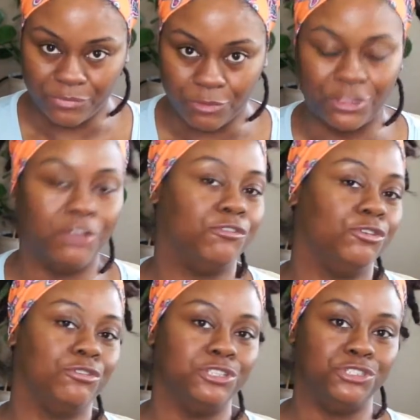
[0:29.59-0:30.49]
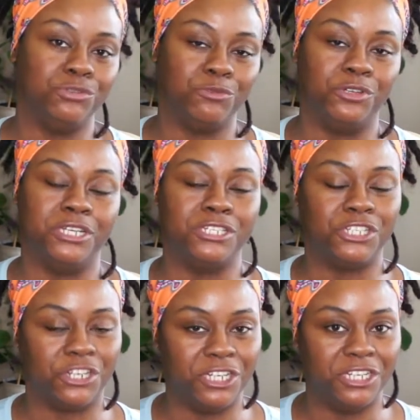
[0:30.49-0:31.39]
without further ado, want to get
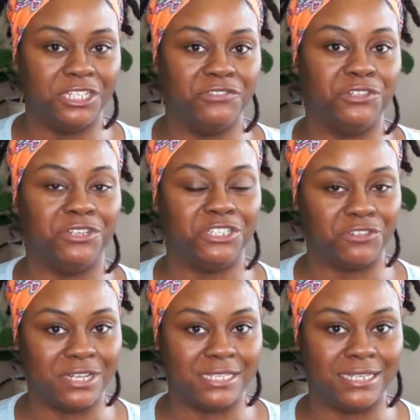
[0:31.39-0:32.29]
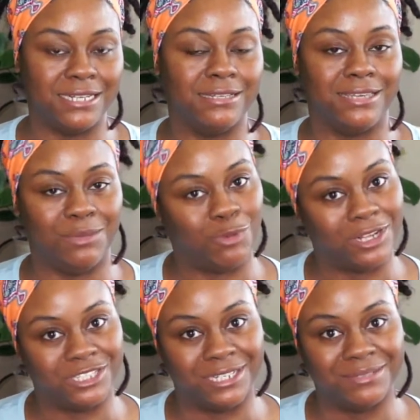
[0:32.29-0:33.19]
started. If you're interested, keep watching.